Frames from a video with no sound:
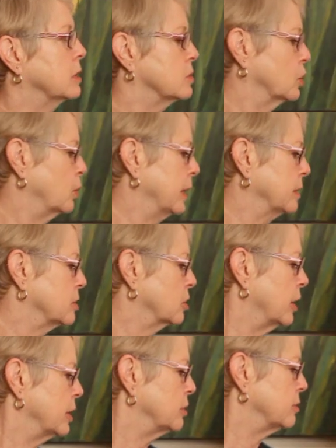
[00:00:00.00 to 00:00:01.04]
is so we can
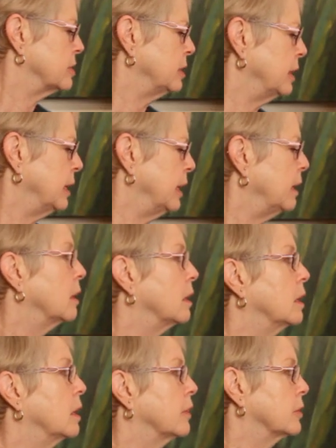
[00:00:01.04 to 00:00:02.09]
start to see
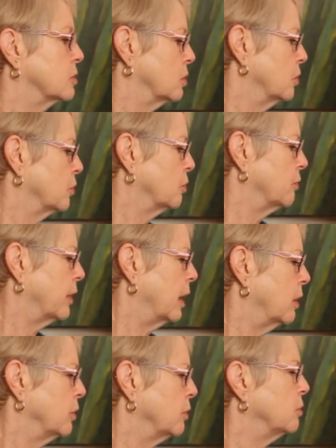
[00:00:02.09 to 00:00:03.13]
the tonal
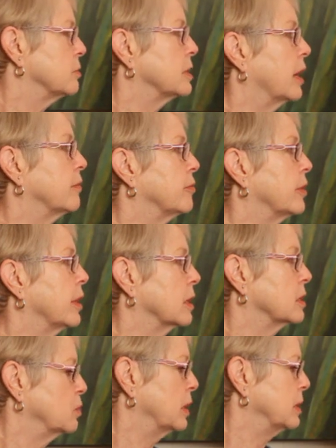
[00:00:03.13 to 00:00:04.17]
values of
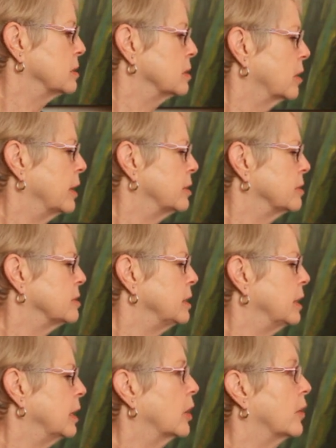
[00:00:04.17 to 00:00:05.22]
things. We can start to
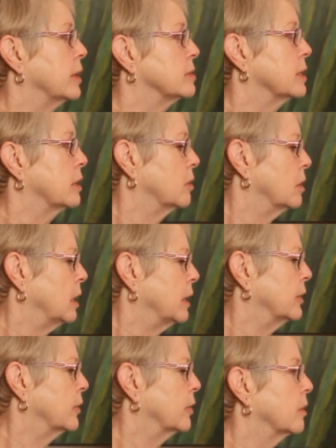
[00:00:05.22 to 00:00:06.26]
see areas that are
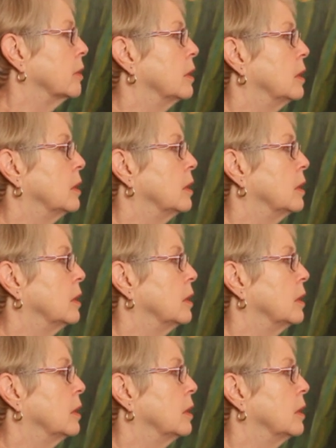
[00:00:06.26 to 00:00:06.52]
lighter